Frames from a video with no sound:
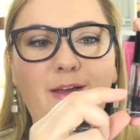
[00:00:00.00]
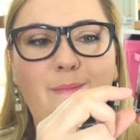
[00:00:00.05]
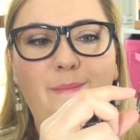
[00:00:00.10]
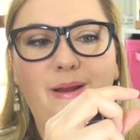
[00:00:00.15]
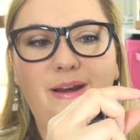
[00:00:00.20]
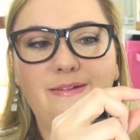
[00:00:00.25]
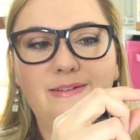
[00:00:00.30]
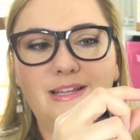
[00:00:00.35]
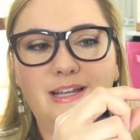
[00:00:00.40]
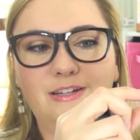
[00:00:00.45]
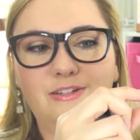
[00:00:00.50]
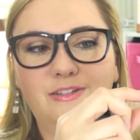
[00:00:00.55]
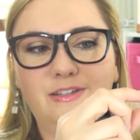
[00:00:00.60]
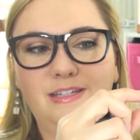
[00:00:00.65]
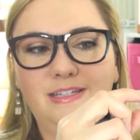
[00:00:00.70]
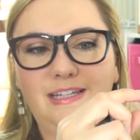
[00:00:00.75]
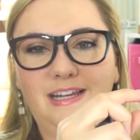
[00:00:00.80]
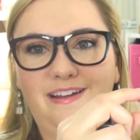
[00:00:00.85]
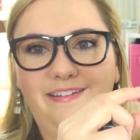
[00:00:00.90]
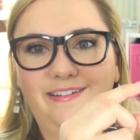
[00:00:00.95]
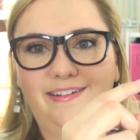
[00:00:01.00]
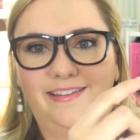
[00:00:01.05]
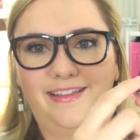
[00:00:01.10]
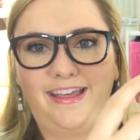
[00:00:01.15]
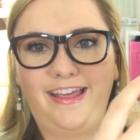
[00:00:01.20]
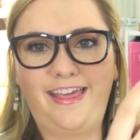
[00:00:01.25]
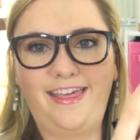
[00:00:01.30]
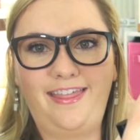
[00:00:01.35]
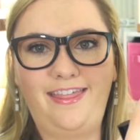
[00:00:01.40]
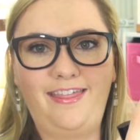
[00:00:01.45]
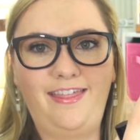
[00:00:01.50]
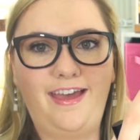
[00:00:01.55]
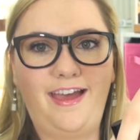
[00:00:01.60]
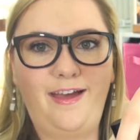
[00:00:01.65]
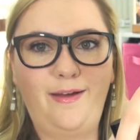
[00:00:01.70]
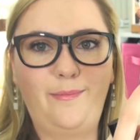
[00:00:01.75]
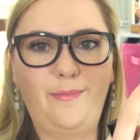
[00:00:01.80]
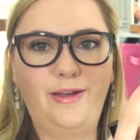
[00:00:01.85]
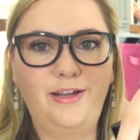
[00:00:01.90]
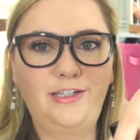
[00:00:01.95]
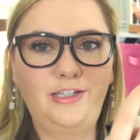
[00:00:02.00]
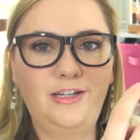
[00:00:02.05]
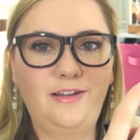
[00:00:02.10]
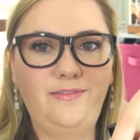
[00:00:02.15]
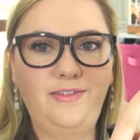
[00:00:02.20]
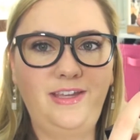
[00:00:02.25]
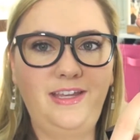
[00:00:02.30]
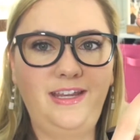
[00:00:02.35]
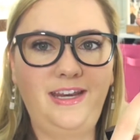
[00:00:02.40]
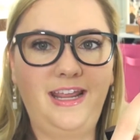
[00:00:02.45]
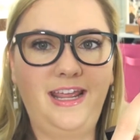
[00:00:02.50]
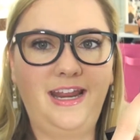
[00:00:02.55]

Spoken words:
but it was actually down to like that much of it,